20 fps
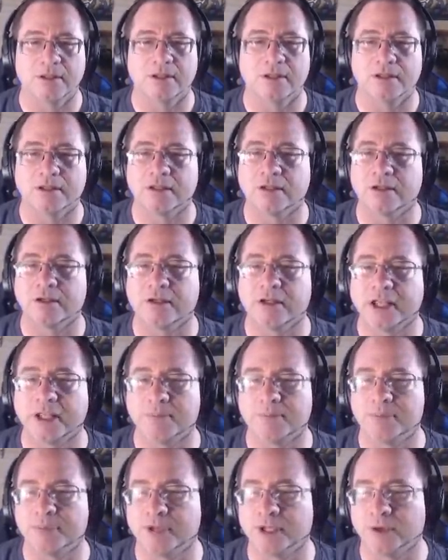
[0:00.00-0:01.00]
All
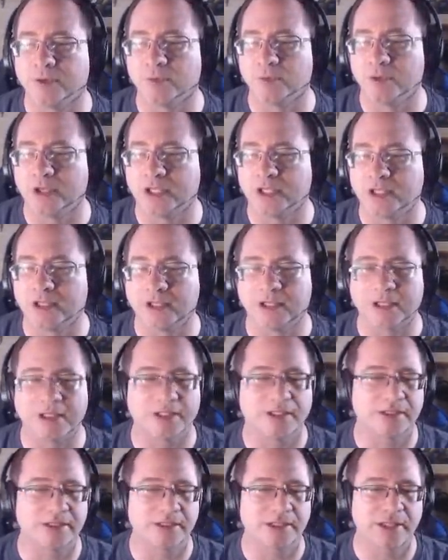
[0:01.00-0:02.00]
right, but we can
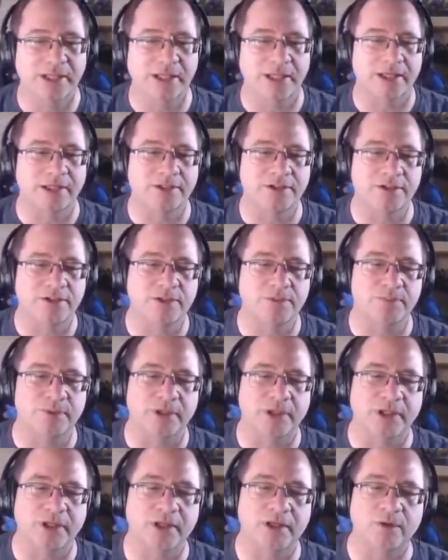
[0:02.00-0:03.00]
at least
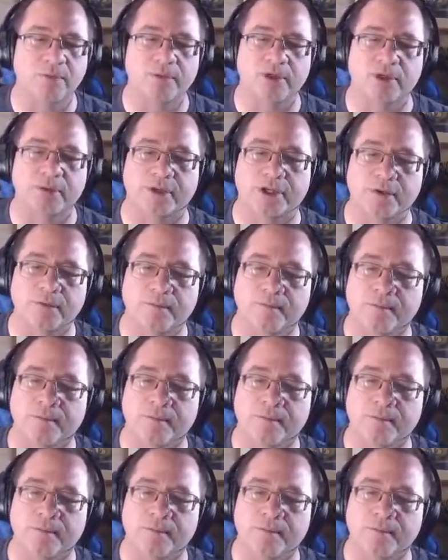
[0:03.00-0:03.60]
be... Oh, there we go.